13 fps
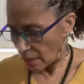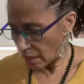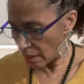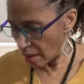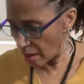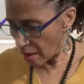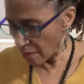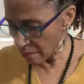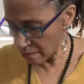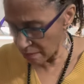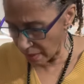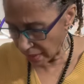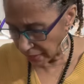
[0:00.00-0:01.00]
All
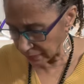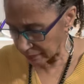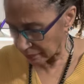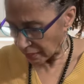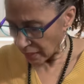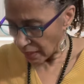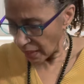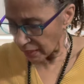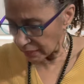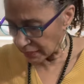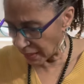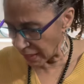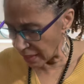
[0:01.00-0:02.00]
right.
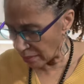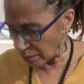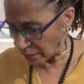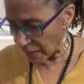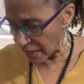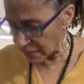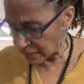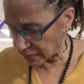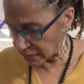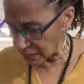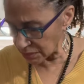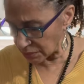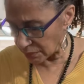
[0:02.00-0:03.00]
Now, what I
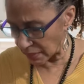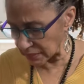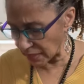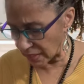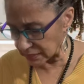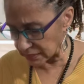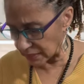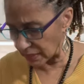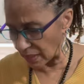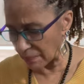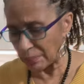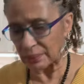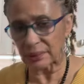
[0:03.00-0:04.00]
did do, as I said,
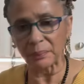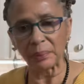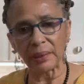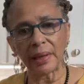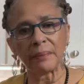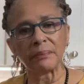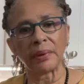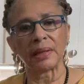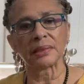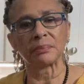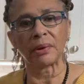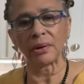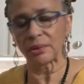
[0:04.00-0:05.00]
I put the
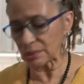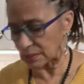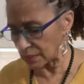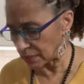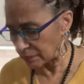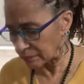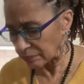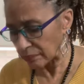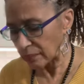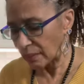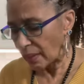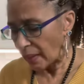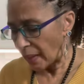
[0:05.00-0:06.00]
plant-based burgers in,
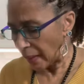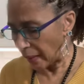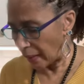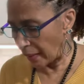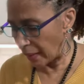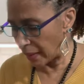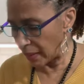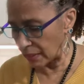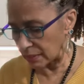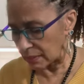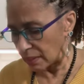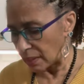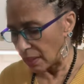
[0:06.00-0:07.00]

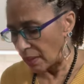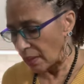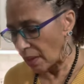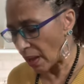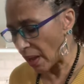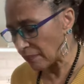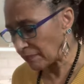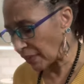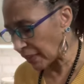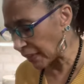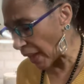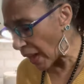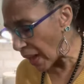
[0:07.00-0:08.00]
and I
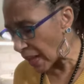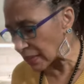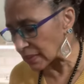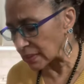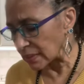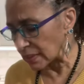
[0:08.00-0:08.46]
forgot,